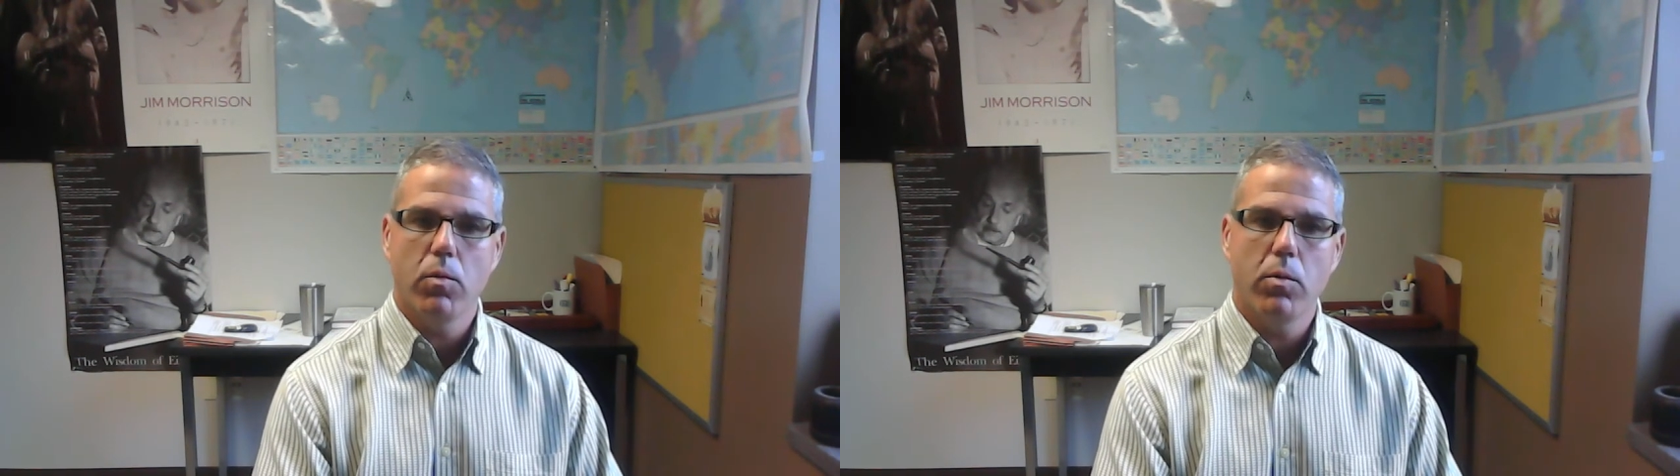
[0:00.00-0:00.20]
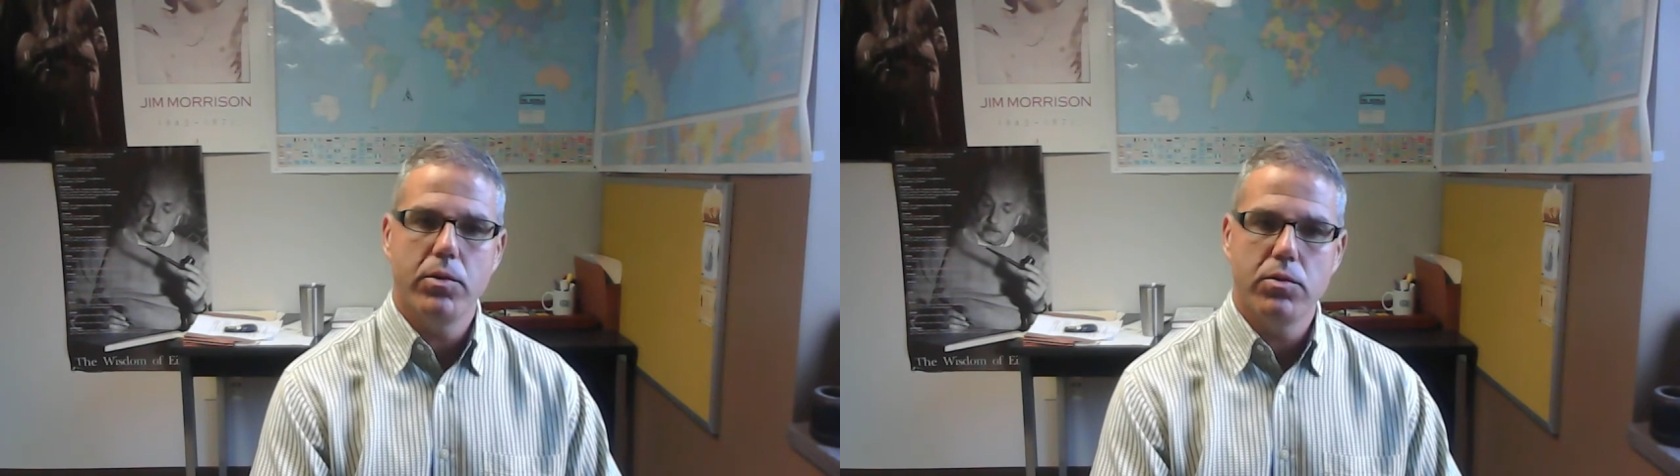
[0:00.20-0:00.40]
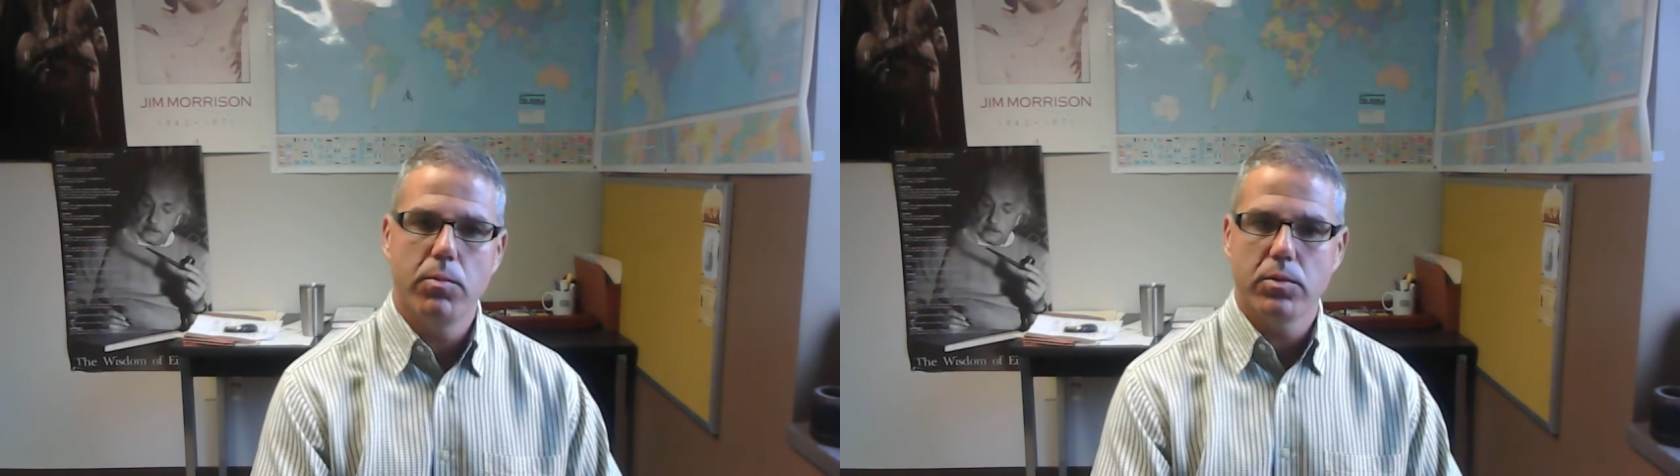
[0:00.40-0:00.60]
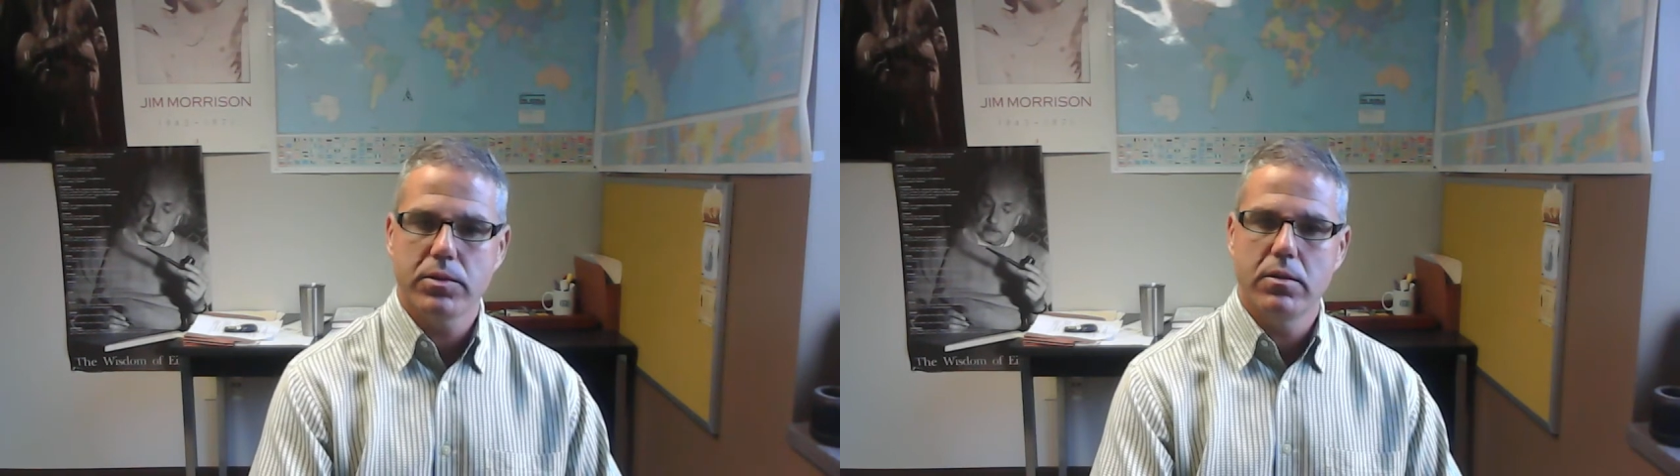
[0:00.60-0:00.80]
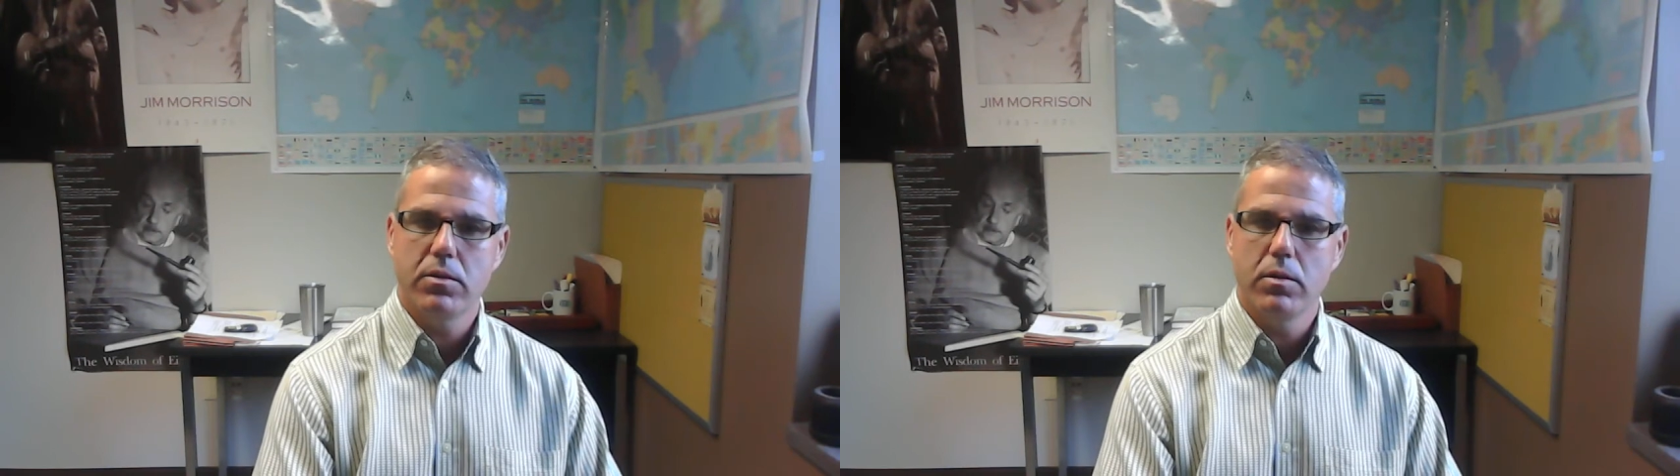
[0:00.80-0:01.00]
where we do most
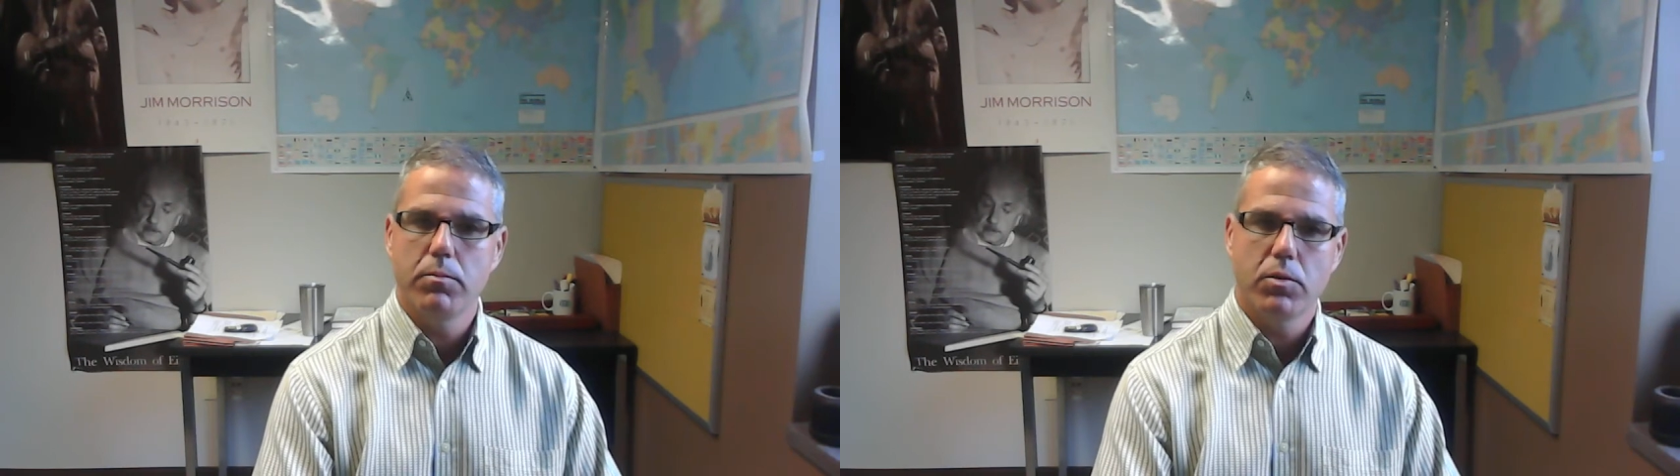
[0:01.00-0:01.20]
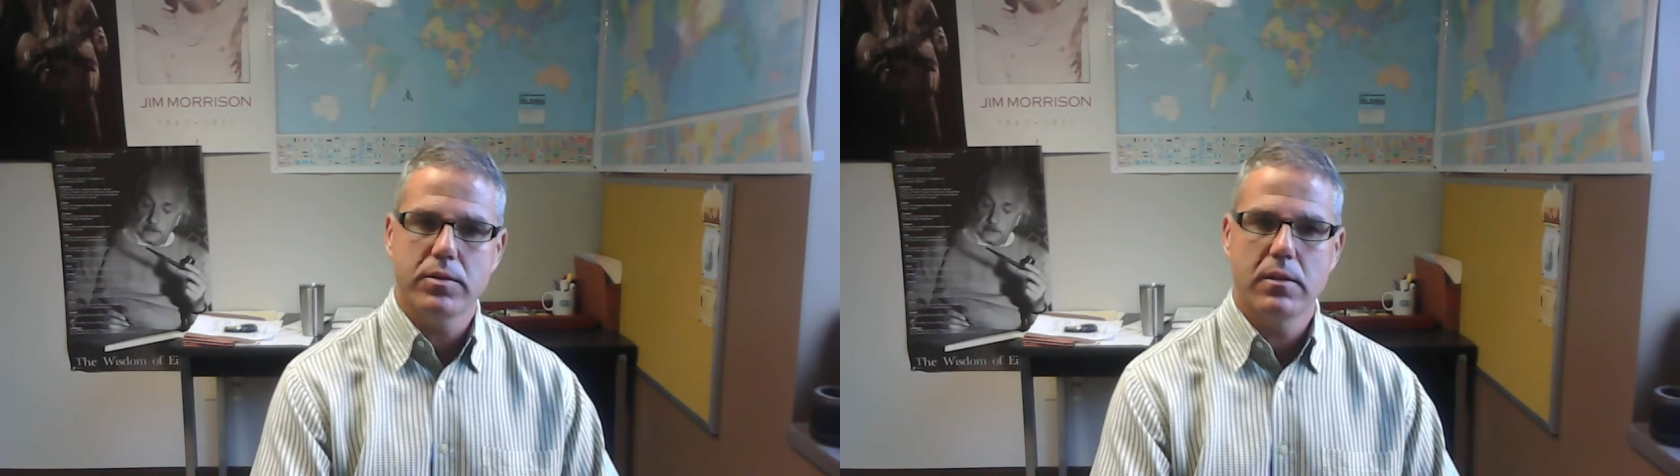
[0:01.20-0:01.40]
of the good most of